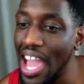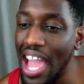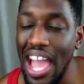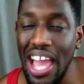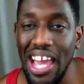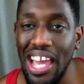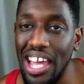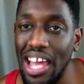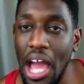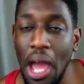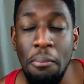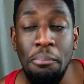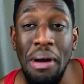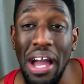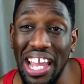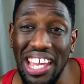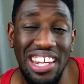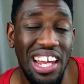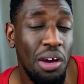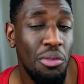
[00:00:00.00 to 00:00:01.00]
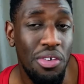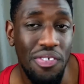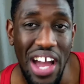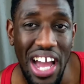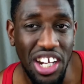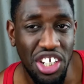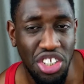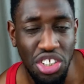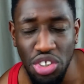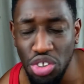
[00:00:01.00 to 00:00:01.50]
and backing up with
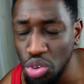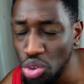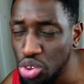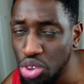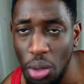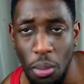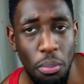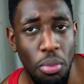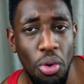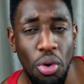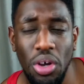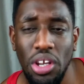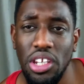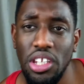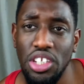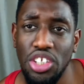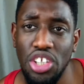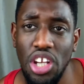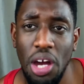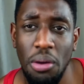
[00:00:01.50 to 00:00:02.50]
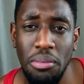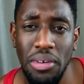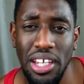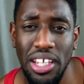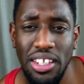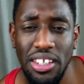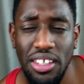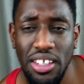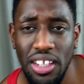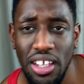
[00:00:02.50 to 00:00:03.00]
action is also important. Do you know what I
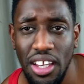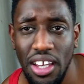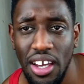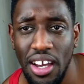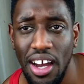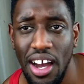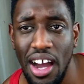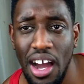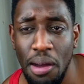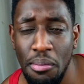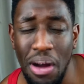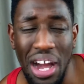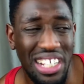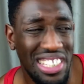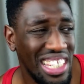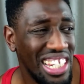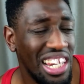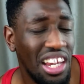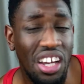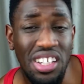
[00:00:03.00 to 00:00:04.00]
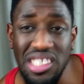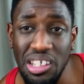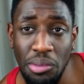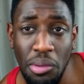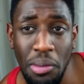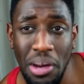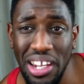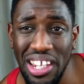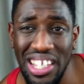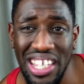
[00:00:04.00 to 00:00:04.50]
mean? I said it last time
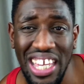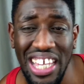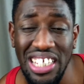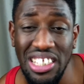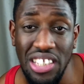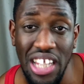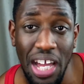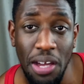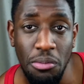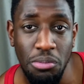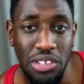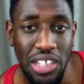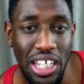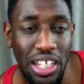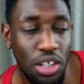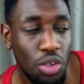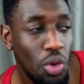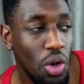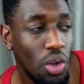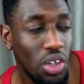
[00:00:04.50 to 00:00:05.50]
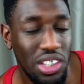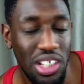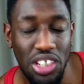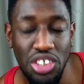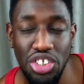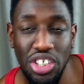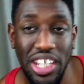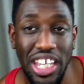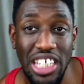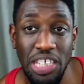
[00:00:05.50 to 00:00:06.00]
about the kids, like saying well
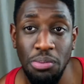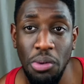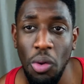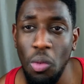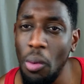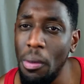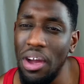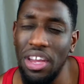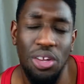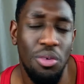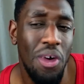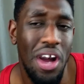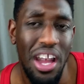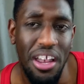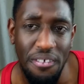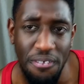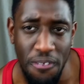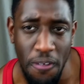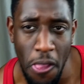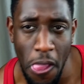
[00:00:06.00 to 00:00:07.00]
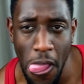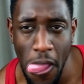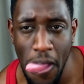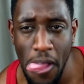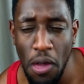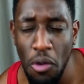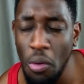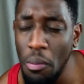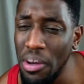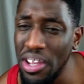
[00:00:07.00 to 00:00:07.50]
done to your kids. But what about your wife?
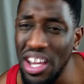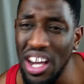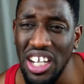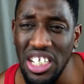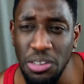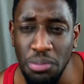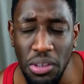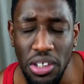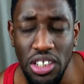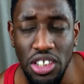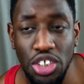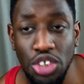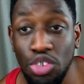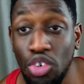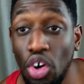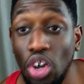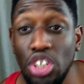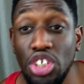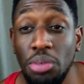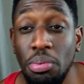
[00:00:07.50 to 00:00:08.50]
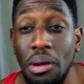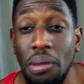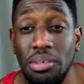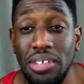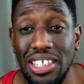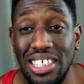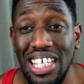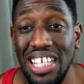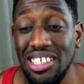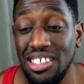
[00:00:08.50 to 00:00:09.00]
What about your husband? You've got to be
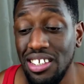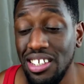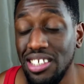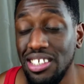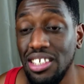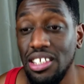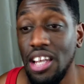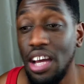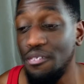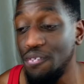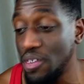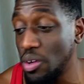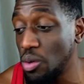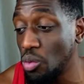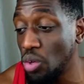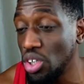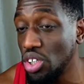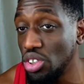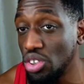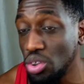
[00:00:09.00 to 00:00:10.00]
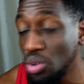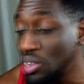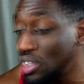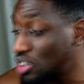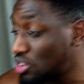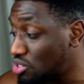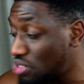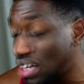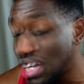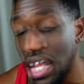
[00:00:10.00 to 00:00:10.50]
able to say to him, listen, I think what you're doing
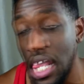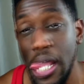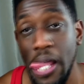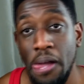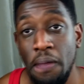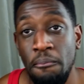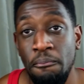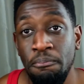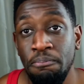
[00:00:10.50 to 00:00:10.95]
is great.